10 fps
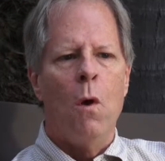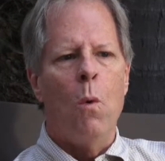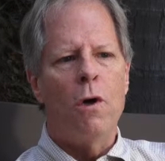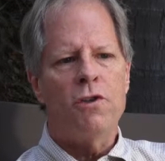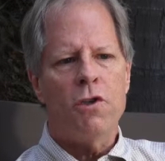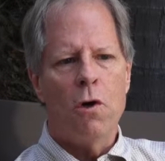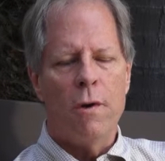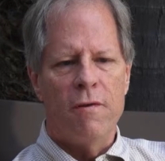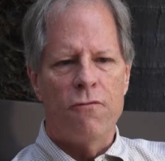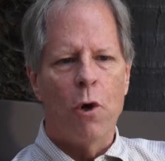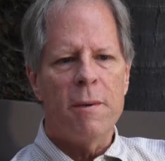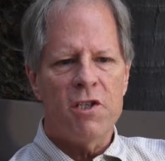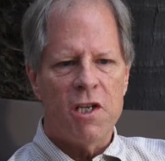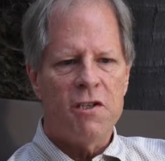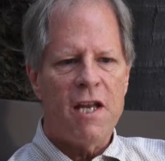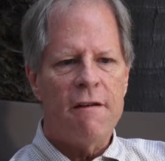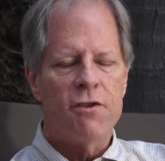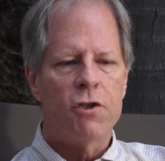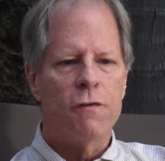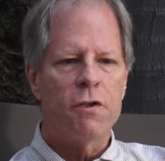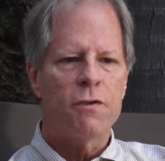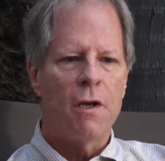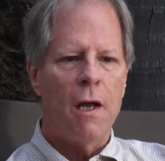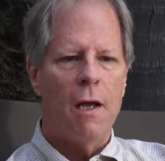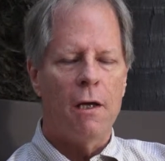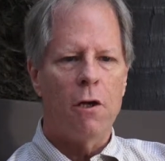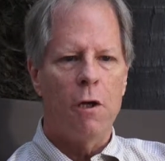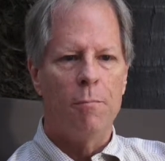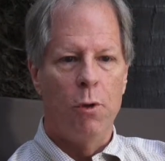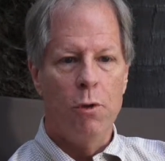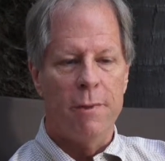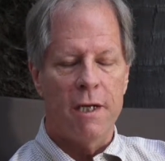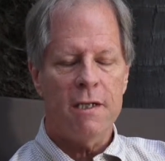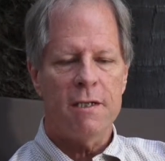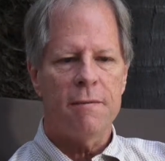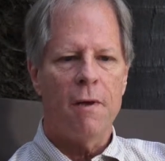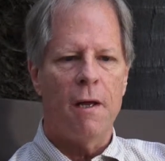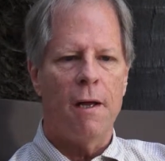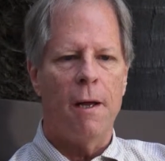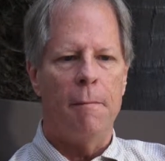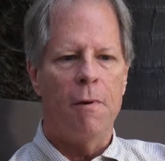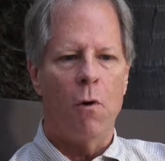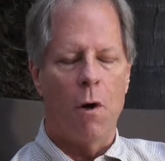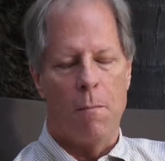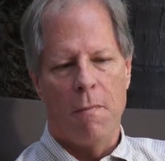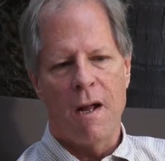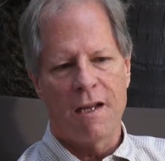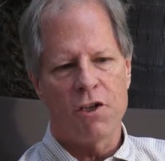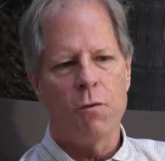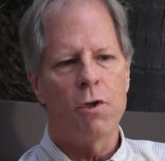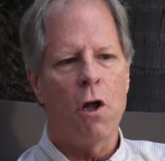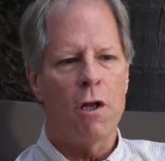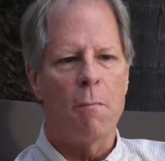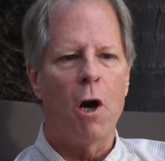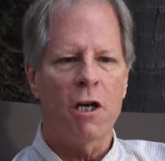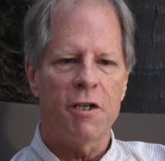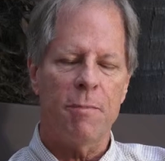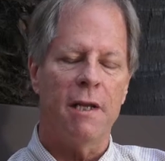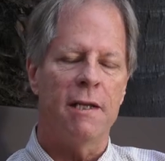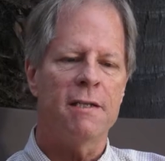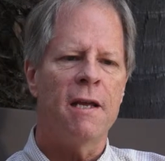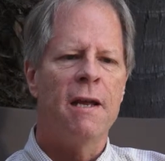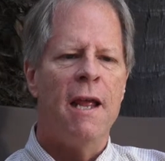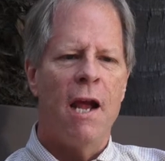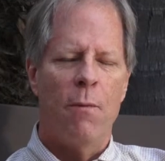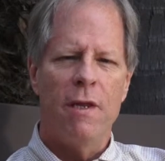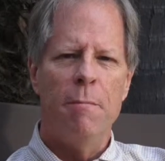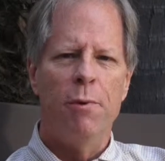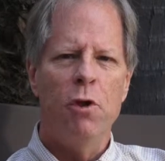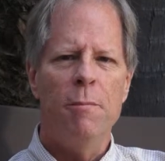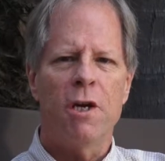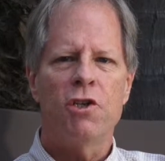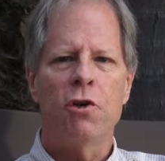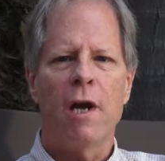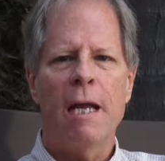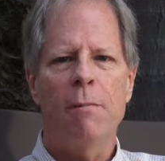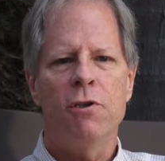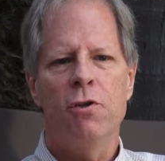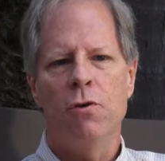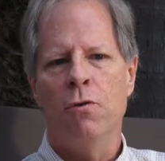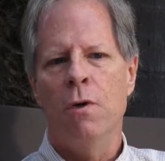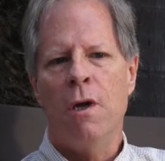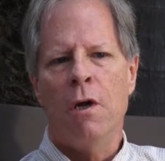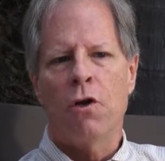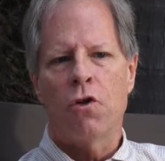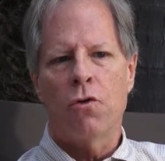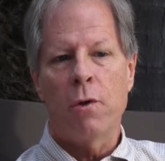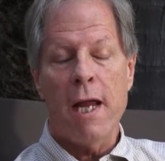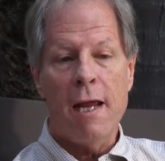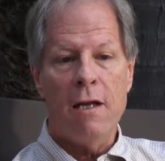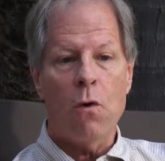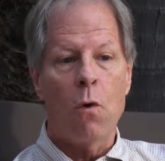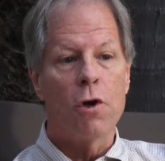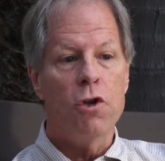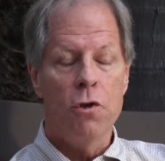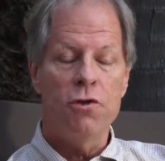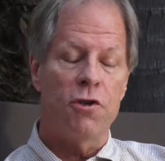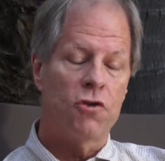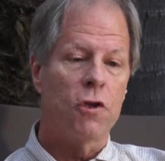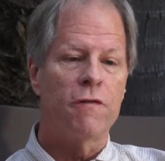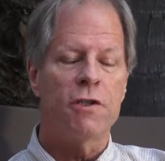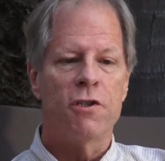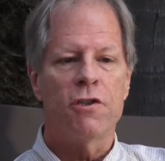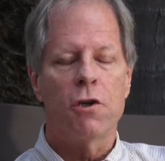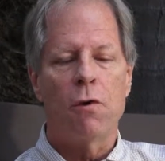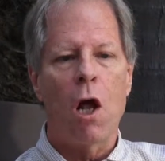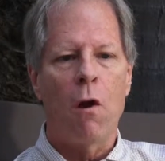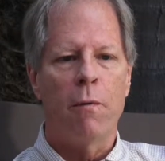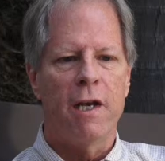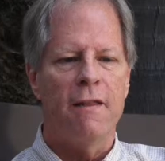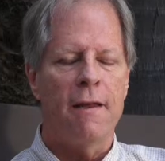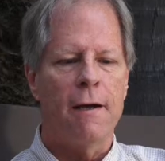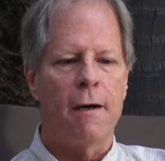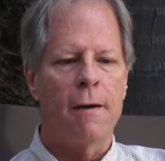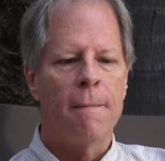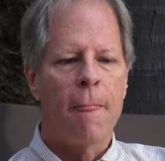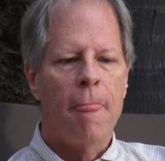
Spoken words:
Well, so Informix does have a service called Bluemix, or I guess you would call it a marketplace. And within Bluemix, you're able to create or use the services that are already there.